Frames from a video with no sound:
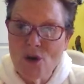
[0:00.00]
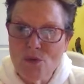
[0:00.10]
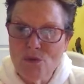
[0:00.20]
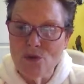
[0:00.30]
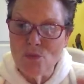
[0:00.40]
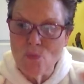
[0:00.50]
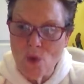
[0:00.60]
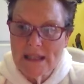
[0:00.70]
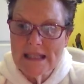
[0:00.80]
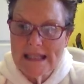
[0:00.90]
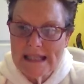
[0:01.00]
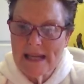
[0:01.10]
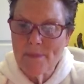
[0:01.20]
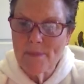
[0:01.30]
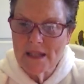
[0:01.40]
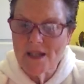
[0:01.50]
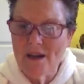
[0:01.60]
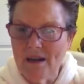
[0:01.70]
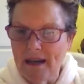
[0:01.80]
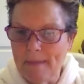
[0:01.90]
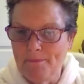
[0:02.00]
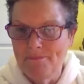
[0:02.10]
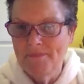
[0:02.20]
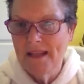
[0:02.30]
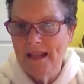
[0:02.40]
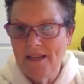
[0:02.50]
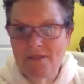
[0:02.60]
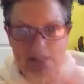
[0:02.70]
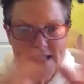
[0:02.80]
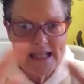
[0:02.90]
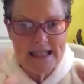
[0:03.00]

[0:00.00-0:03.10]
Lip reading: you one step at a time, even if it takes